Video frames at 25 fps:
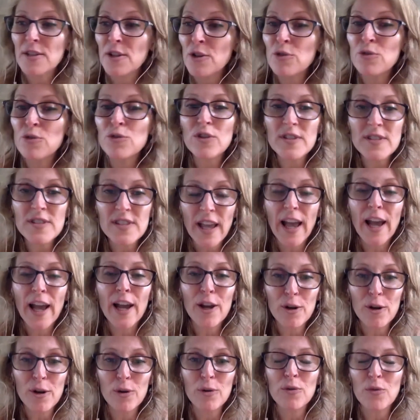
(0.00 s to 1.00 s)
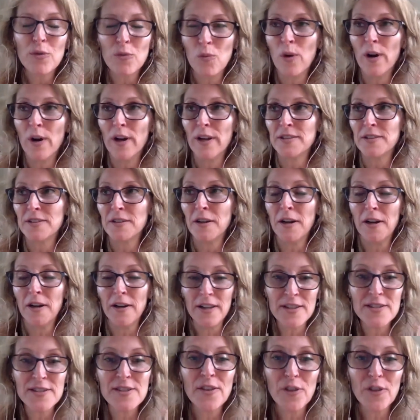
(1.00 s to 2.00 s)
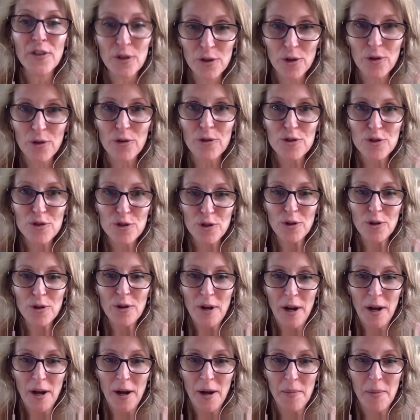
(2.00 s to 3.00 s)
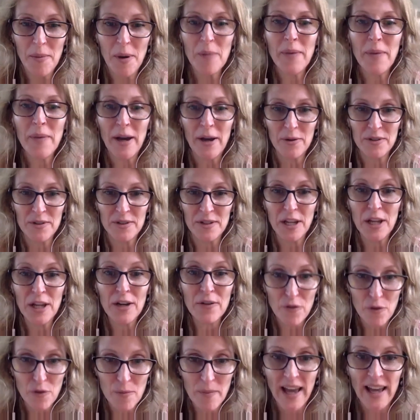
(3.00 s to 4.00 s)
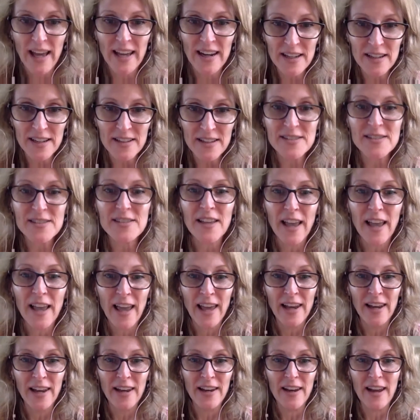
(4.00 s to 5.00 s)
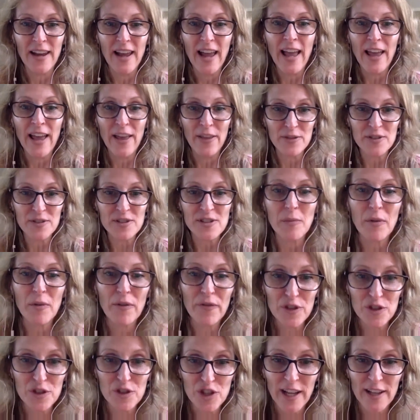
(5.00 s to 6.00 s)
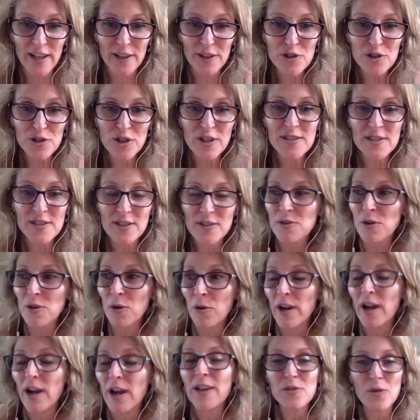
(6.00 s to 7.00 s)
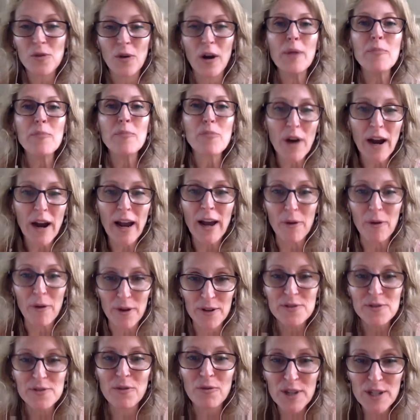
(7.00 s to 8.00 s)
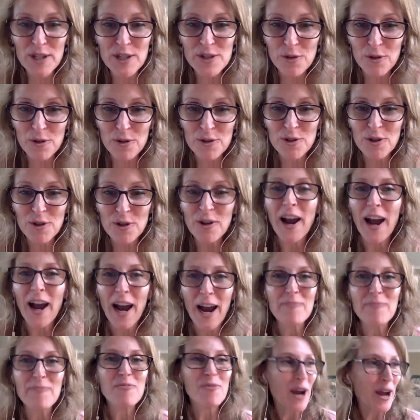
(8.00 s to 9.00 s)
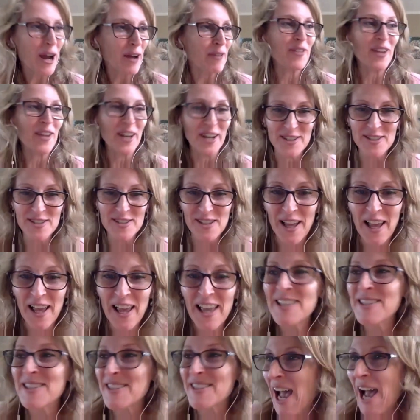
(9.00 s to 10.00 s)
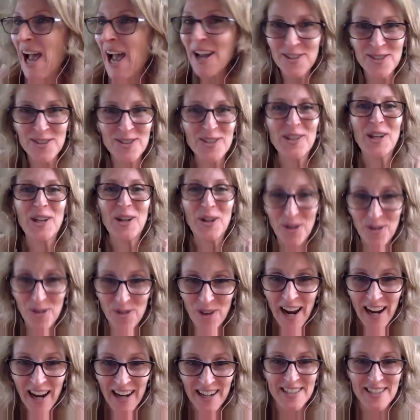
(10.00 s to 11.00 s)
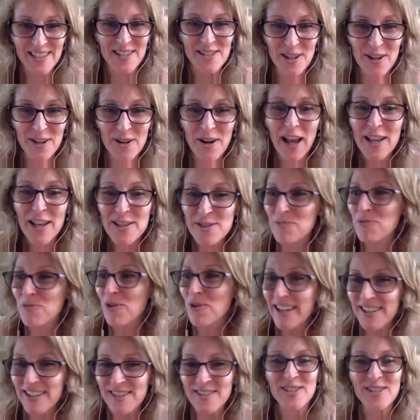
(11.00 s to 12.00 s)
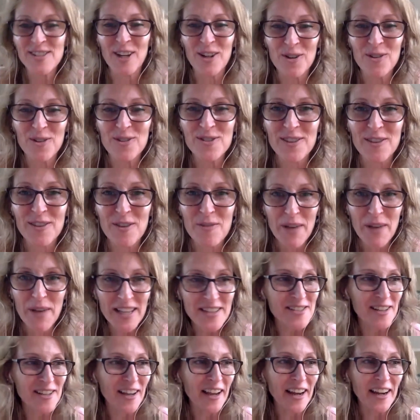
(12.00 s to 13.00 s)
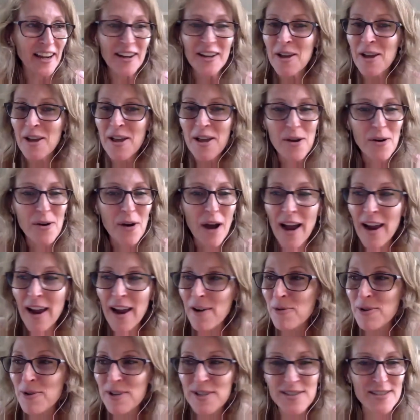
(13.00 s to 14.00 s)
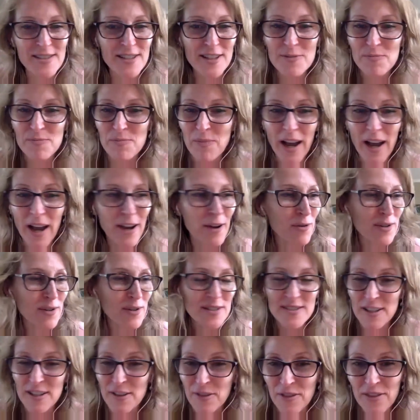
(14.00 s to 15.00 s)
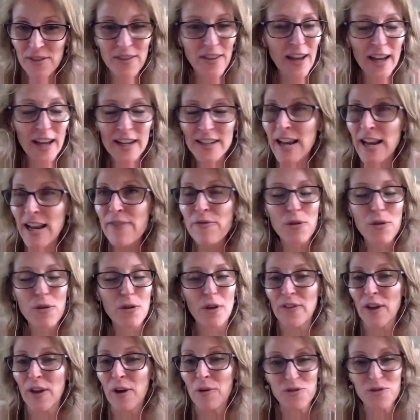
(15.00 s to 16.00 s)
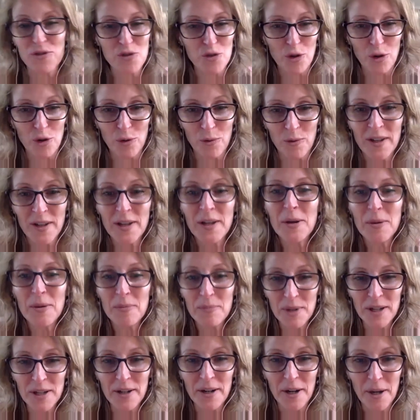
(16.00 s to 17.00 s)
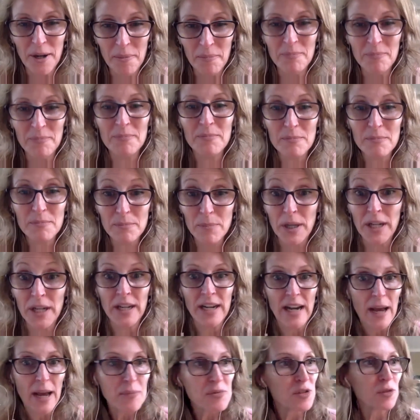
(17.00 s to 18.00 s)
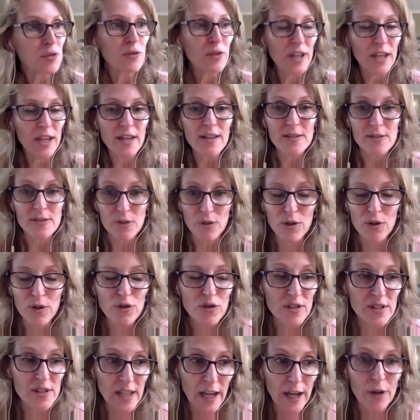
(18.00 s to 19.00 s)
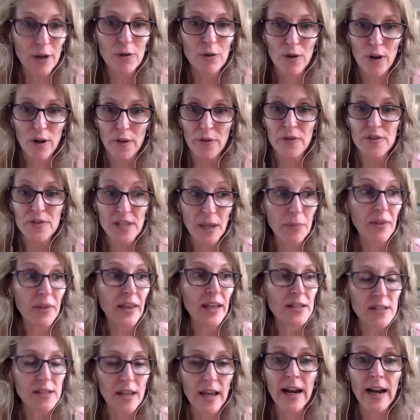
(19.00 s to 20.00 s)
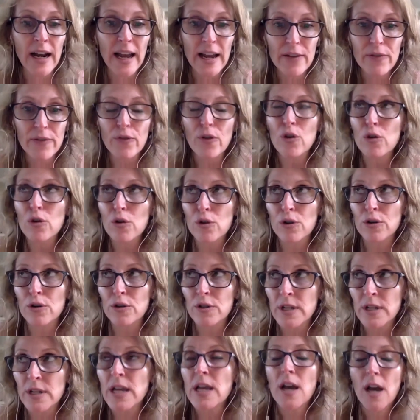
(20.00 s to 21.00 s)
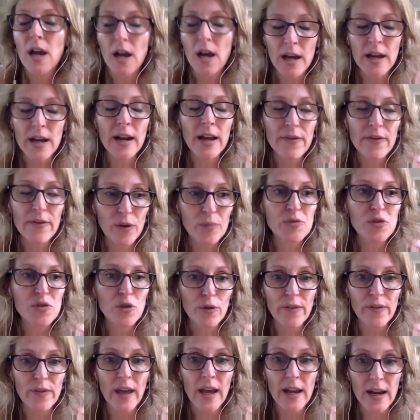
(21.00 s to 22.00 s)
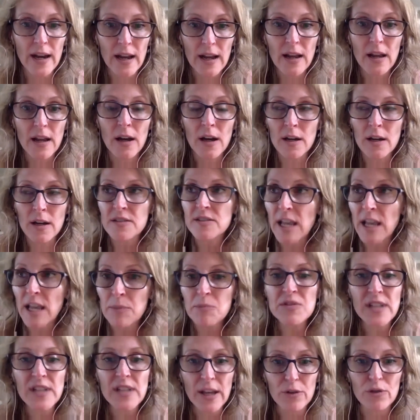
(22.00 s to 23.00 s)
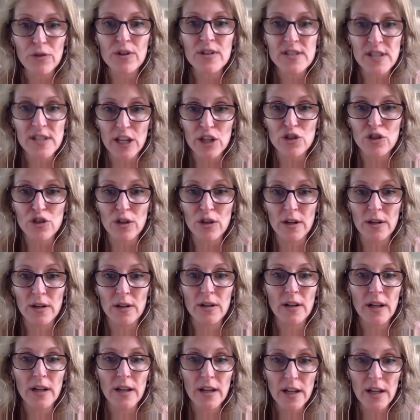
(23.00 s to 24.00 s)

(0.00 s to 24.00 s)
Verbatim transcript: you just echoed what uh, is in the literature um, about informatics and and some of the challenges it's going. So I'm proud as a researcher. I'm proud that it's it's actually correct as an as a practicing nurse at the bedside. I always just I always didn't I never thought that was true, but um but it yeah. absolutely is. So you just echoed all the same things, and I've heard and I've observed that uh, same standardization